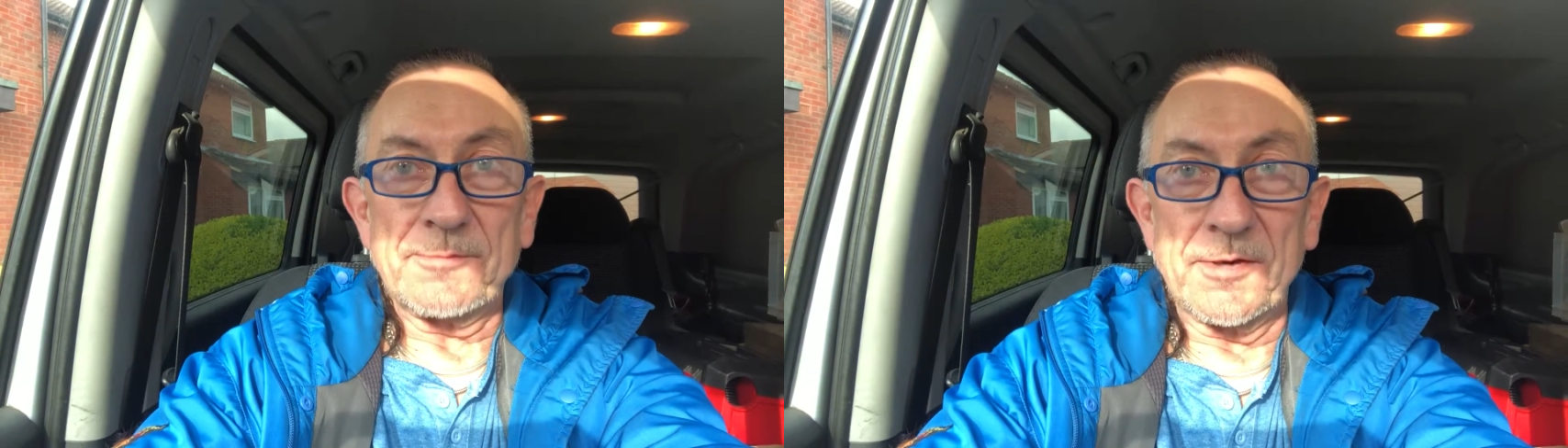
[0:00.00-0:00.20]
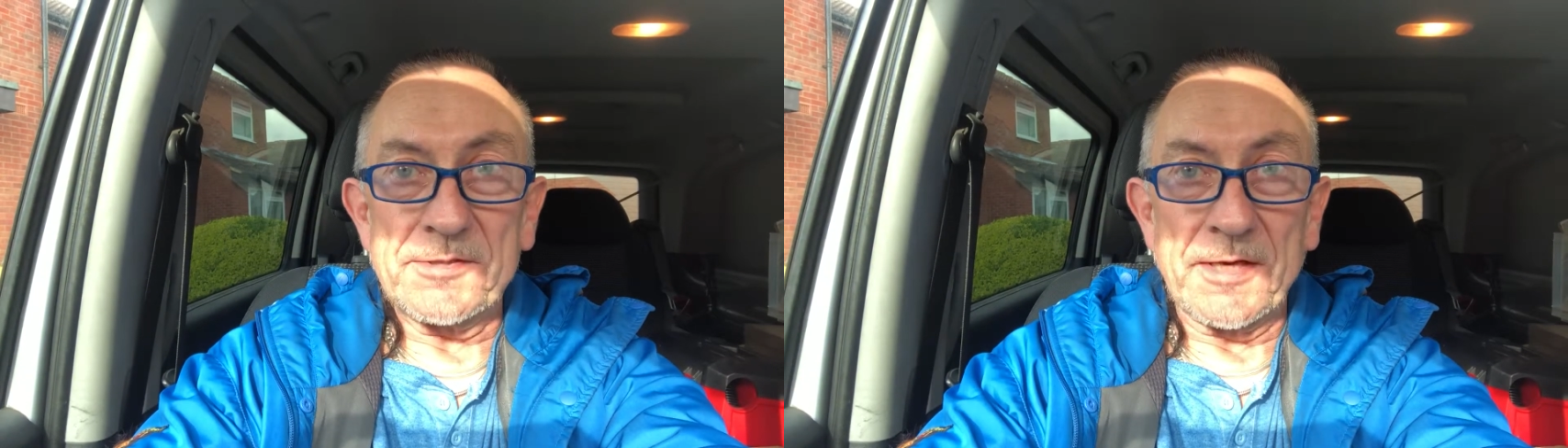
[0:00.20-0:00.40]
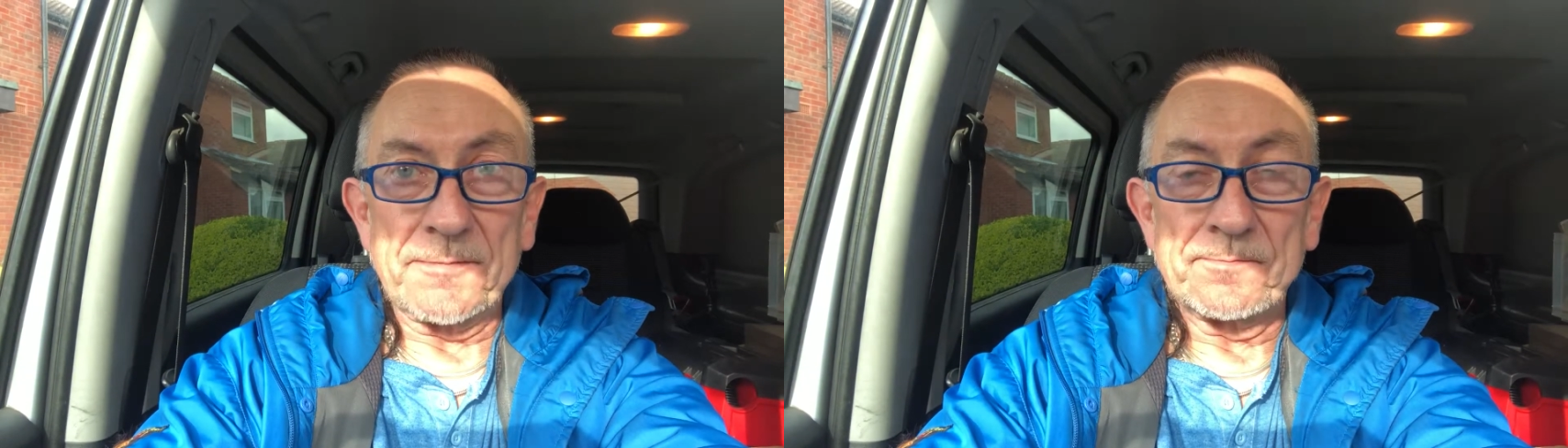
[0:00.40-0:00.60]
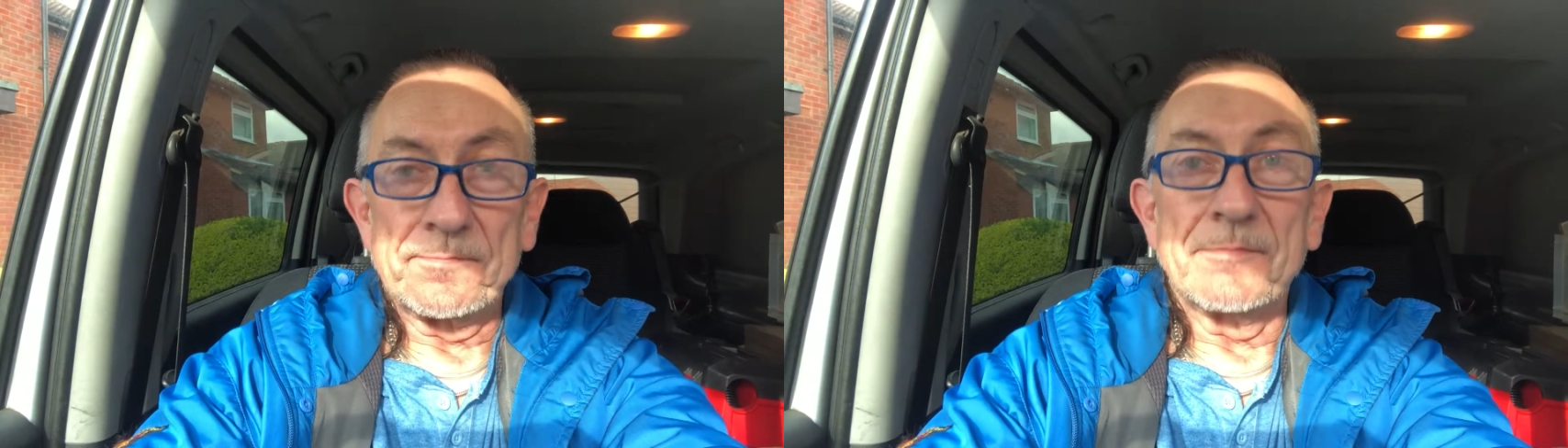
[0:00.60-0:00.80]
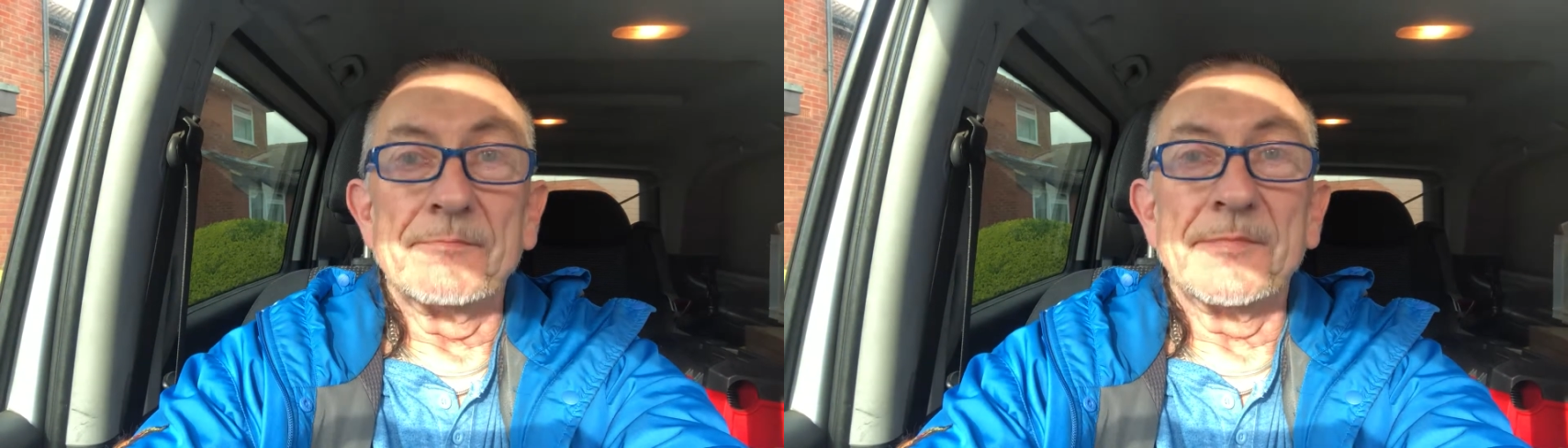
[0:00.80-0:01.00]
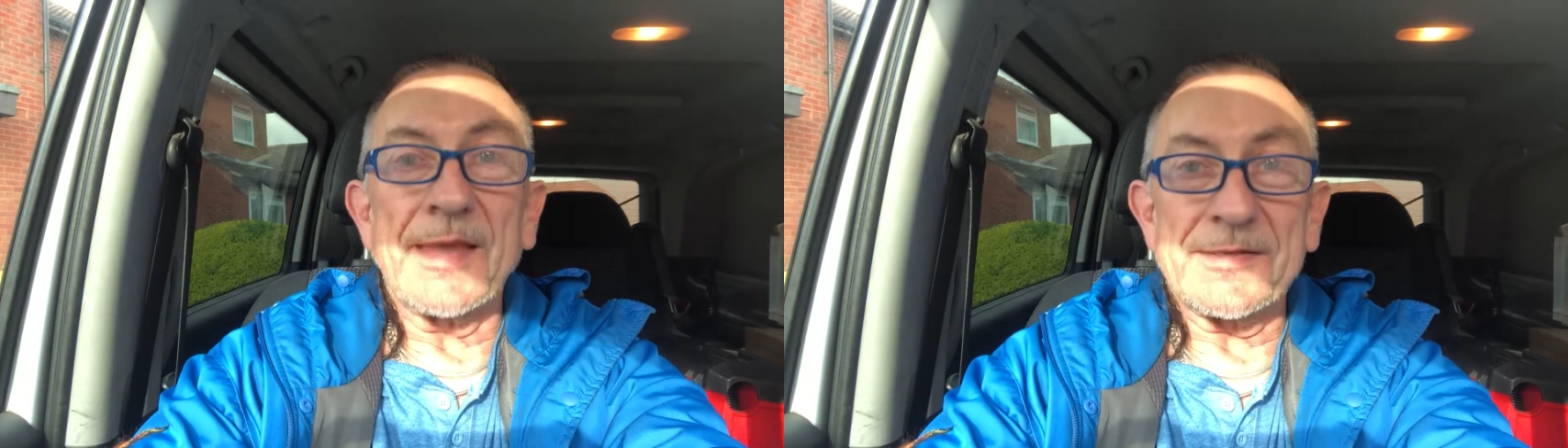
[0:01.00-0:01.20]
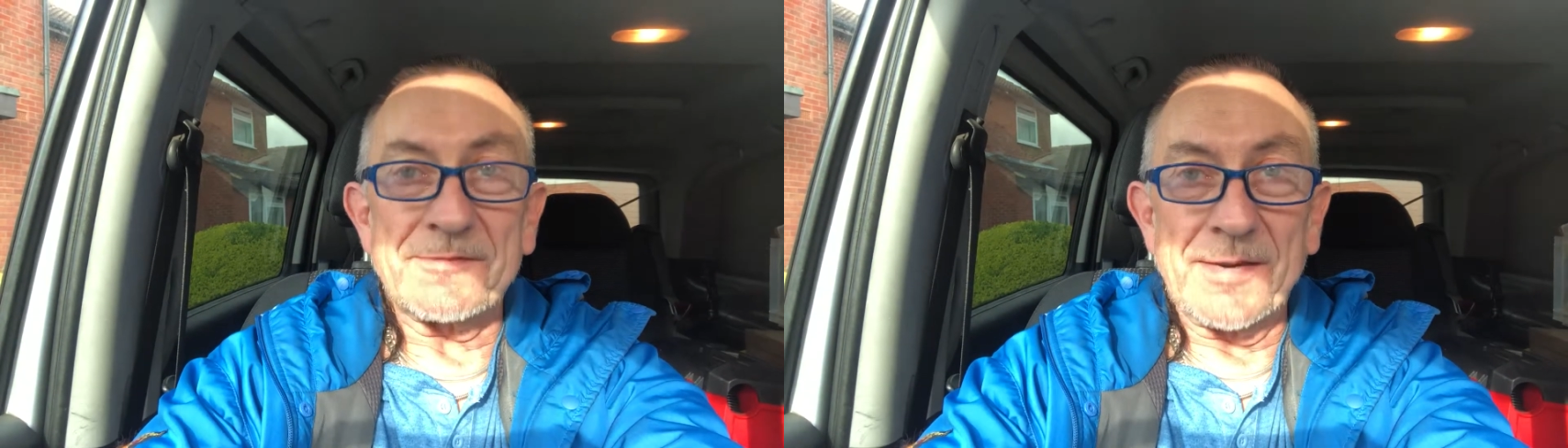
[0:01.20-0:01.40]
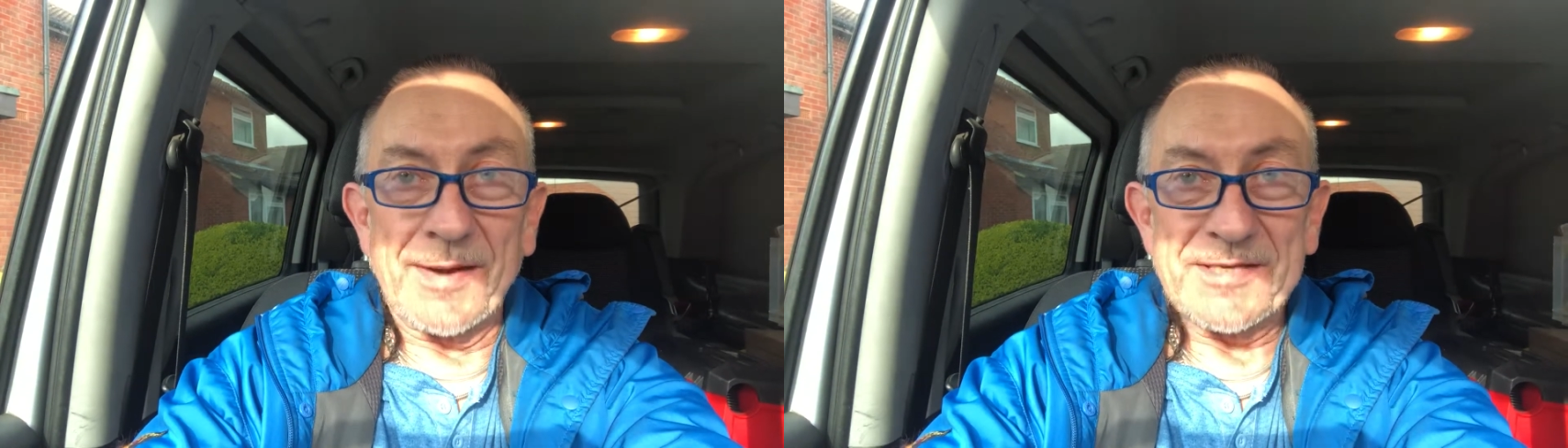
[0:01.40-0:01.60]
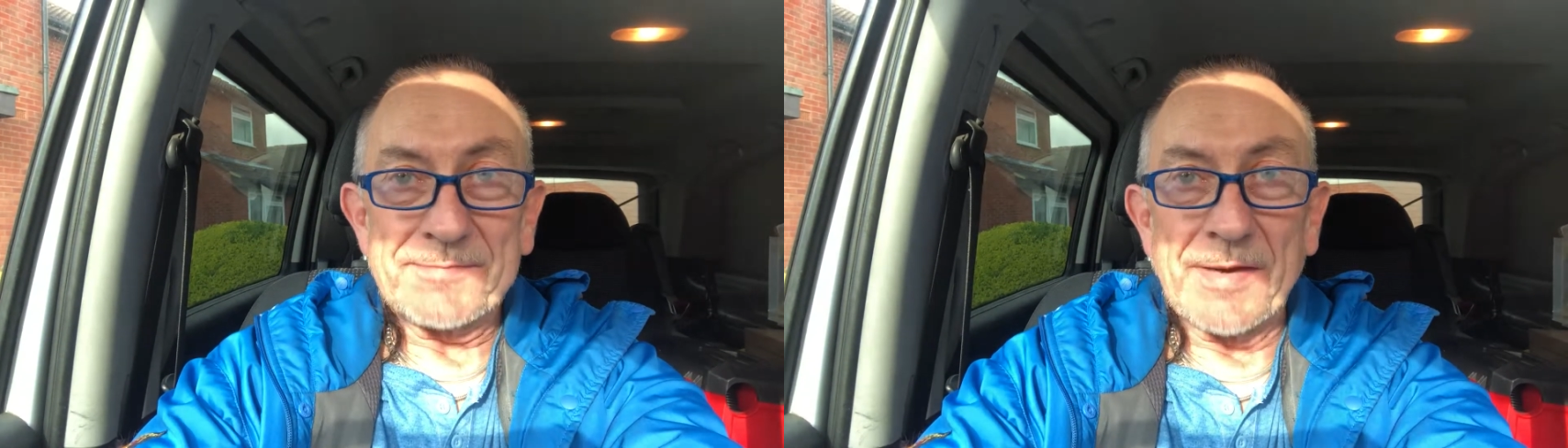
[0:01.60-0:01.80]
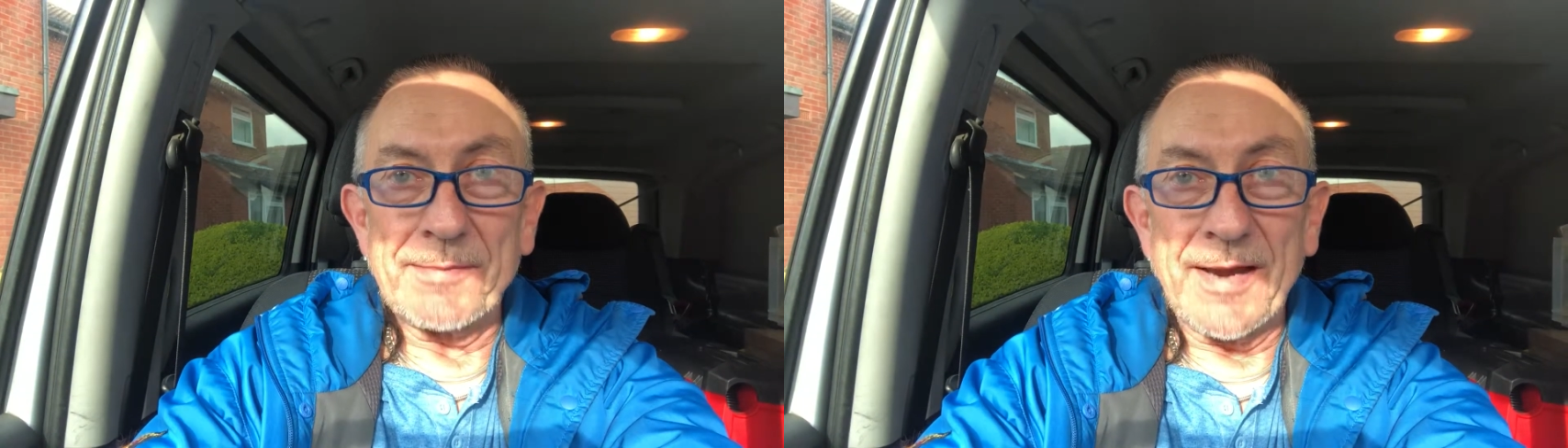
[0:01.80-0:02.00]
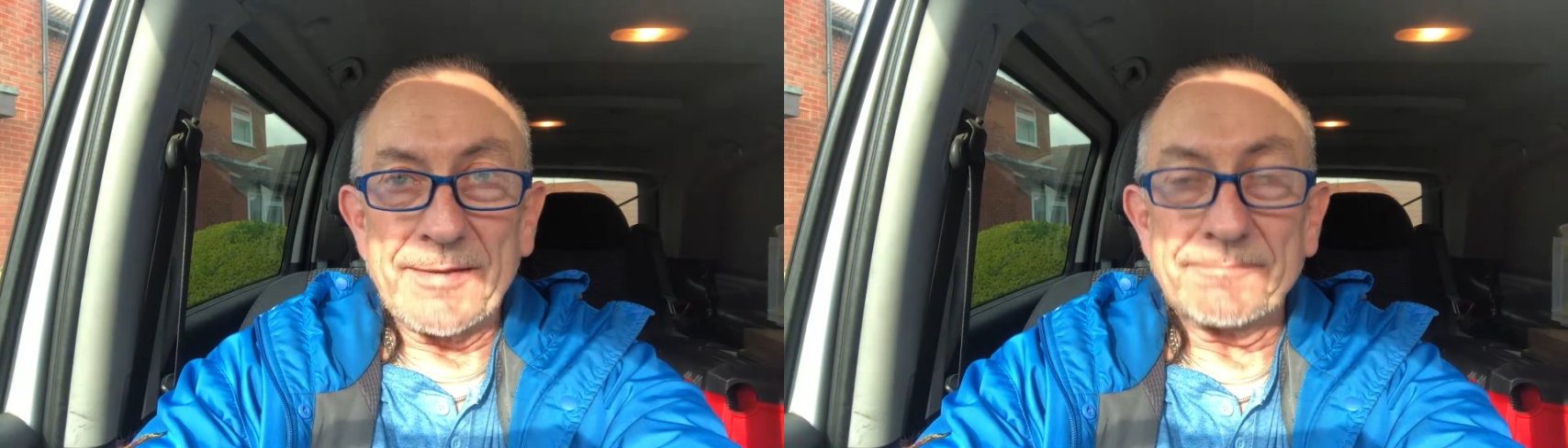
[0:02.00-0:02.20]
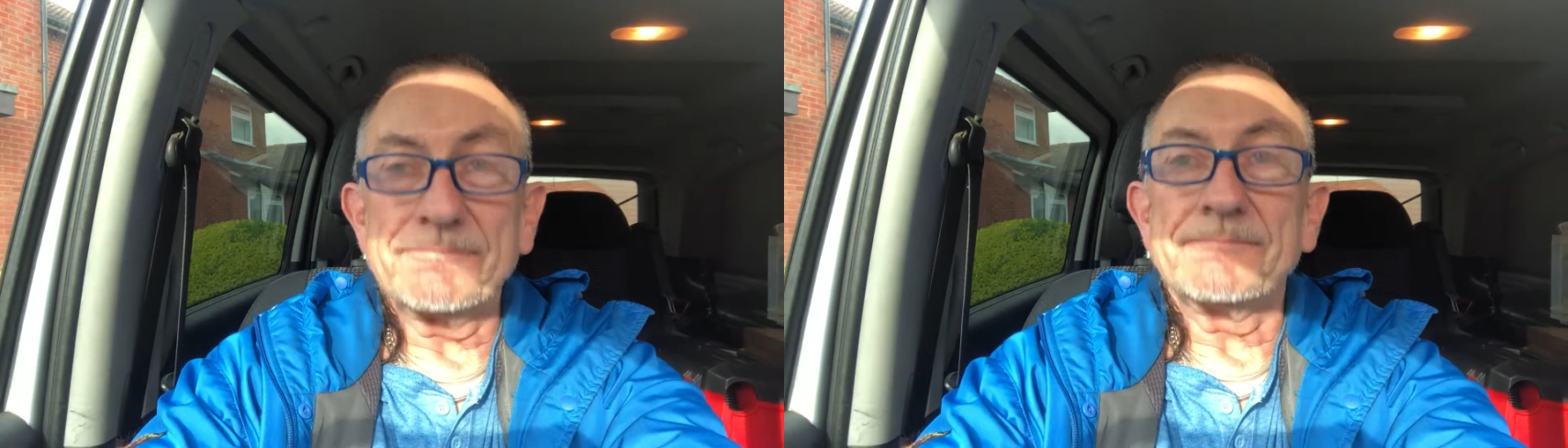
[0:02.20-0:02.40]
watching. Thanks very much. Bye bye.